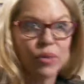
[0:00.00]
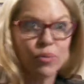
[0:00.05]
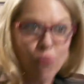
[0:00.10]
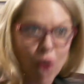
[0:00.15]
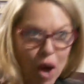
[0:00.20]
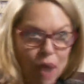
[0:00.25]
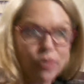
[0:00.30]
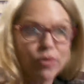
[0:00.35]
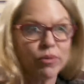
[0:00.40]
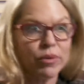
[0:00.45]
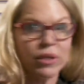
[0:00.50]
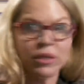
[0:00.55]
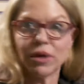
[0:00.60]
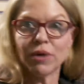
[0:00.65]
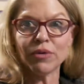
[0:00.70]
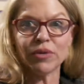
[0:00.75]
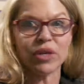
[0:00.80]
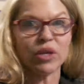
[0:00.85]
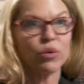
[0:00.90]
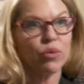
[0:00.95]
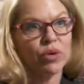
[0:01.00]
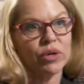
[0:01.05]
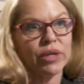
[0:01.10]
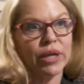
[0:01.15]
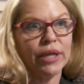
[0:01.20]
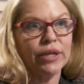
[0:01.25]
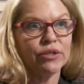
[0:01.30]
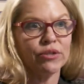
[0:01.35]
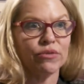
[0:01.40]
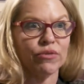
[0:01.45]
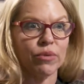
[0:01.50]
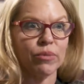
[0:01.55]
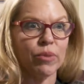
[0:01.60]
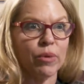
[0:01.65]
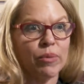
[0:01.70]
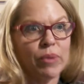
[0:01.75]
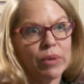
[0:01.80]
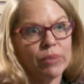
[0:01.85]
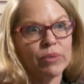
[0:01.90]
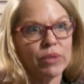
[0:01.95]
The problem is I don't think we're in danger from
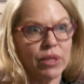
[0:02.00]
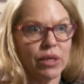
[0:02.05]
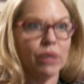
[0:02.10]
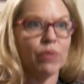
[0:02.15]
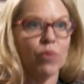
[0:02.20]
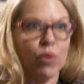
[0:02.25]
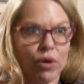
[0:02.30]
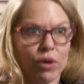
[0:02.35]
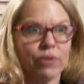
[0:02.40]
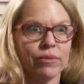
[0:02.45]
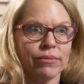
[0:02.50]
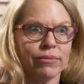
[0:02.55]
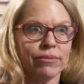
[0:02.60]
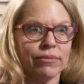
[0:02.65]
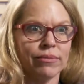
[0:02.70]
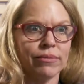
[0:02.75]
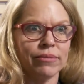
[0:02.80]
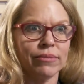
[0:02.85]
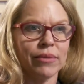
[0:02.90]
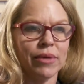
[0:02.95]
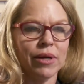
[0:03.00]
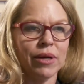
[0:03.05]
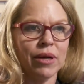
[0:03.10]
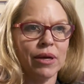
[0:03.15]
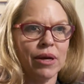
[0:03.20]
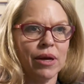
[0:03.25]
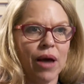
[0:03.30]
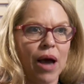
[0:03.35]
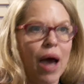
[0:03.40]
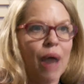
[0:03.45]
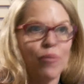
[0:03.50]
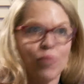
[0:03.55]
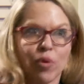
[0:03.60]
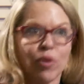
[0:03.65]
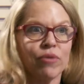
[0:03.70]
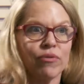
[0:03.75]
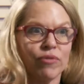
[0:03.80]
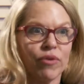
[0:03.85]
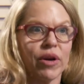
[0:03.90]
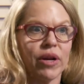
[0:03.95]
the pimps anymore. I'm
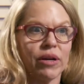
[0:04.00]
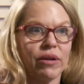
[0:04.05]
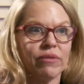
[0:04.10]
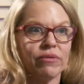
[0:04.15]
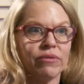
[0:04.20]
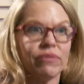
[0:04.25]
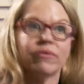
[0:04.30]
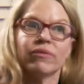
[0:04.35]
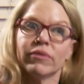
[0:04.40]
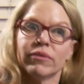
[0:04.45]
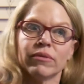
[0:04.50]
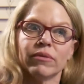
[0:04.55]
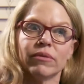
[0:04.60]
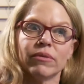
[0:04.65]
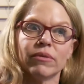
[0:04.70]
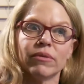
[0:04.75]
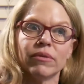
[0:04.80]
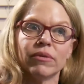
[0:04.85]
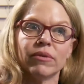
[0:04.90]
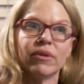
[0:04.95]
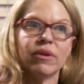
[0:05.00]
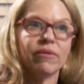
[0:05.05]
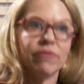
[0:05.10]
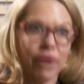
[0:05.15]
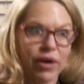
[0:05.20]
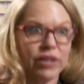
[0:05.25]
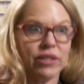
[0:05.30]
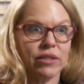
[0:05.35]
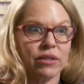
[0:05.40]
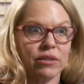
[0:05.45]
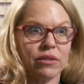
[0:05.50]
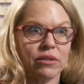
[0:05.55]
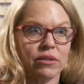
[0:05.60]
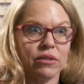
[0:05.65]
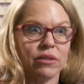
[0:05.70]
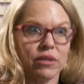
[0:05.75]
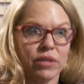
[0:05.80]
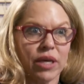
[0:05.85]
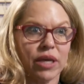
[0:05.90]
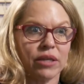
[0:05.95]
more afraid of the vice
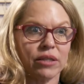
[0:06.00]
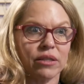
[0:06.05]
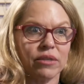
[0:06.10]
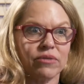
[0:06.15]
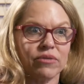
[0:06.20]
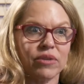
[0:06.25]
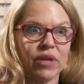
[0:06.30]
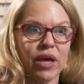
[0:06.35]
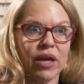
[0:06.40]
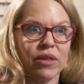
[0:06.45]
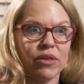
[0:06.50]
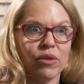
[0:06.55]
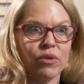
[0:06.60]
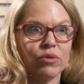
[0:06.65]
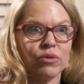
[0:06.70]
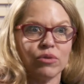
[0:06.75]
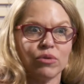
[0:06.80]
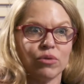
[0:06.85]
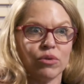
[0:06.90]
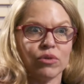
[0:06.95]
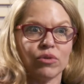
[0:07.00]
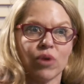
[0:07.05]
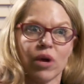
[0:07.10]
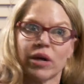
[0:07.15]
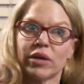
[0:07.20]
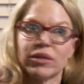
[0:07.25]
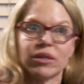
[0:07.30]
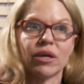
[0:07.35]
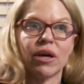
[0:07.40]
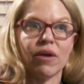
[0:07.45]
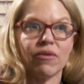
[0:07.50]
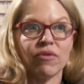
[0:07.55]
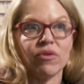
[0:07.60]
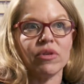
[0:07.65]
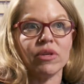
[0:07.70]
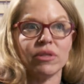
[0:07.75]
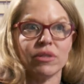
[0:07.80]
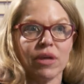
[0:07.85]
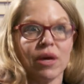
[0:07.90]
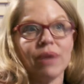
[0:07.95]
detectives and those who are trying to cover
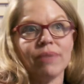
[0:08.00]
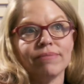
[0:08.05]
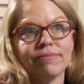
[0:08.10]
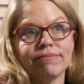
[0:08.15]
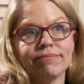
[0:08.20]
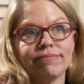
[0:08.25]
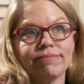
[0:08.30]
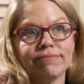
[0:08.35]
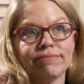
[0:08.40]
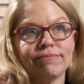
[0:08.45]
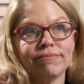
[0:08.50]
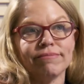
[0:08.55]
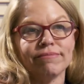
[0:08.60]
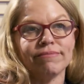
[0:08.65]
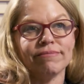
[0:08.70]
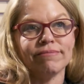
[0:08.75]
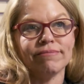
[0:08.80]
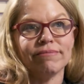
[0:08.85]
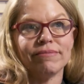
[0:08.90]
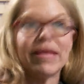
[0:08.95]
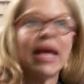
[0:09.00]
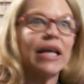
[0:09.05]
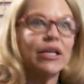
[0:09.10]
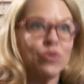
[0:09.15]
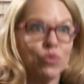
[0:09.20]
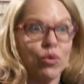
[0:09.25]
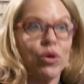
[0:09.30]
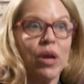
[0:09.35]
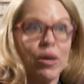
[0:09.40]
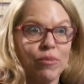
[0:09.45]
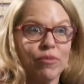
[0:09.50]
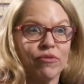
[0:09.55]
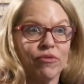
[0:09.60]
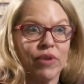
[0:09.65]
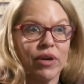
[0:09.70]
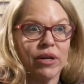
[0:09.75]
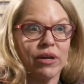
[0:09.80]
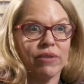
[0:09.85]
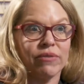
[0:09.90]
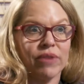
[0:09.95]
this up. That's what I'm
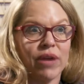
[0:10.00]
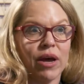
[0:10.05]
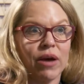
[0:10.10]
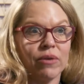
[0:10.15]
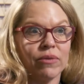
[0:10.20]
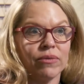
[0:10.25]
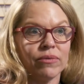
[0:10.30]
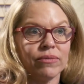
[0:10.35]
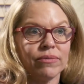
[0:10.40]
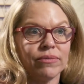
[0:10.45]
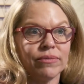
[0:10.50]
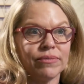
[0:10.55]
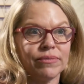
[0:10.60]
afraid of now.